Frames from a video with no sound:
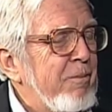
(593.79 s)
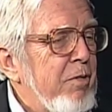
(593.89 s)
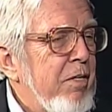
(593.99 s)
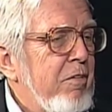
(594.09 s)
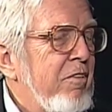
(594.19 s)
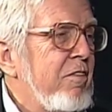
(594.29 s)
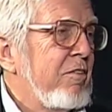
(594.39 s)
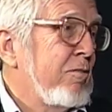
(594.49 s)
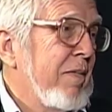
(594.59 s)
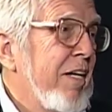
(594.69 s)
Were the
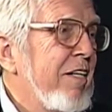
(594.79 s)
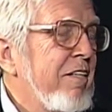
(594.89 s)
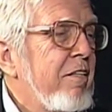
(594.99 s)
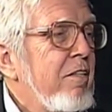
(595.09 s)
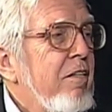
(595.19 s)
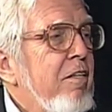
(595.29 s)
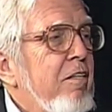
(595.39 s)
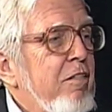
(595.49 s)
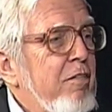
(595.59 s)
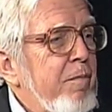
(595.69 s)
diseases related
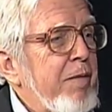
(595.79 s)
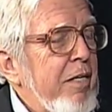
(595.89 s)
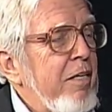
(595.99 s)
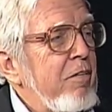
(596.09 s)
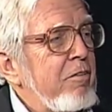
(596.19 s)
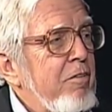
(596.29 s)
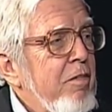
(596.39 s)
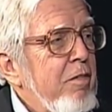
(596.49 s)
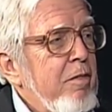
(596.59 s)
to something else?